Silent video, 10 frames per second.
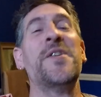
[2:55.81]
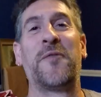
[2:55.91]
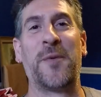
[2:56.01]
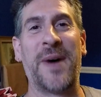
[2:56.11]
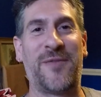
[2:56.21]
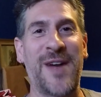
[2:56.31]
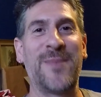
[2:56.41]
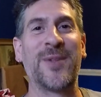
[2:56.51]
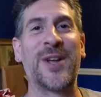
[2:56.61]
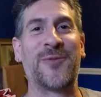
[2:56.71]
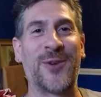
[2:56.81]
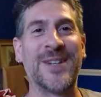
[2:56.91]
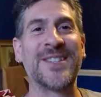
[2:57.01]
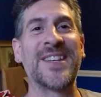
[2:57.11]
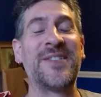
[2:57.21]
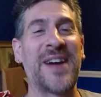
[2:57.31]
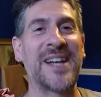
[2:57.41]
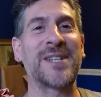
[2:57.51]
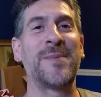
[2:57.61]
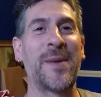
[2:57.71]
for my family and friends that have
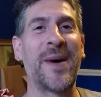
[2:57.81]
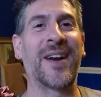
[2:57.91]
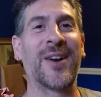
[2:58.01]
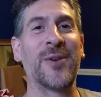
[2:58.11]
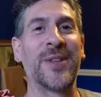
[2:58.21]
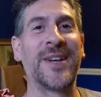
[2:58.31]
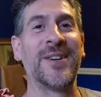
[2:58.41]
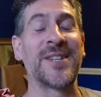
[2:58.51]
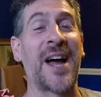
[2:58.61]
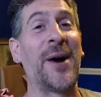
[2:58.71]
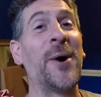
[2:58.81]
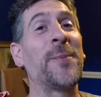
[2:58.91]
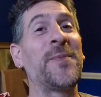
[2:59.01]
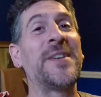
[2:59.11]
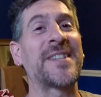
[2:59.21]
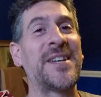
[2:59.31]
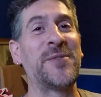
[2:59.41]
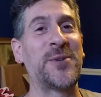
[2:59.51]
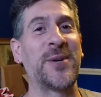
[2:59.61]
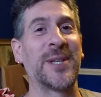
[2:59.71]
asked me about it over the years. I hope this gives
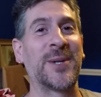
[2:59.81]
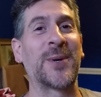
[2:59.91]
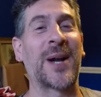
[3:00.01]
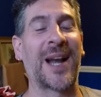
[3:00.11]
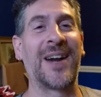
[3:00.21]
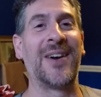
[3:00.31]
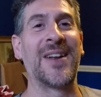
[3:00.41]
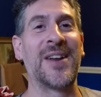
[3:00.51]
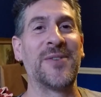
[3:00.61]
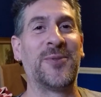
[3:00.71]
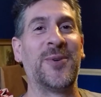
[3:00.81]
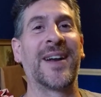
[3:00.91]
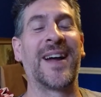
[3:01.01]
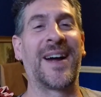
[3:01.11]
you a little clarity of what I